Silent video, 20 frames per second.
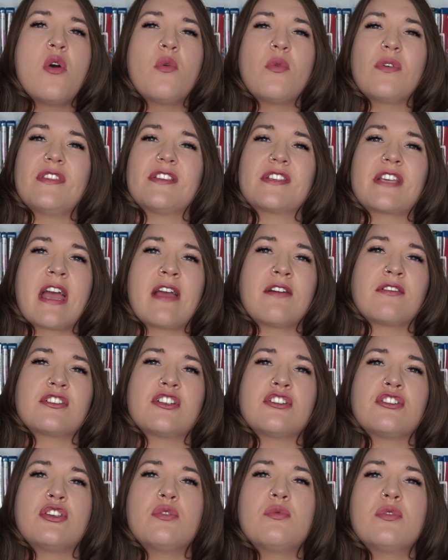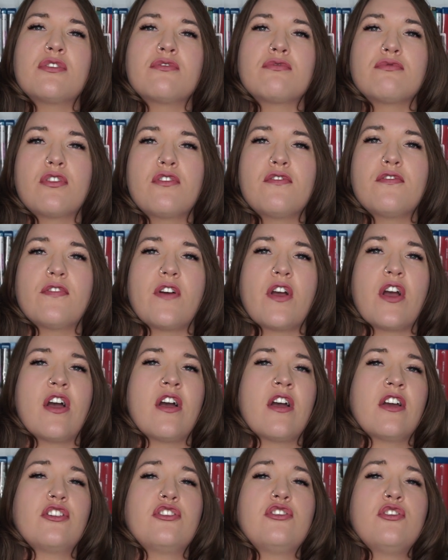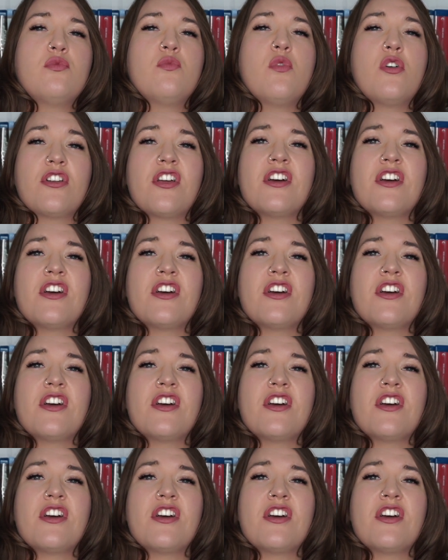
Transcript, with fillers: with this character. You want to root for her, you want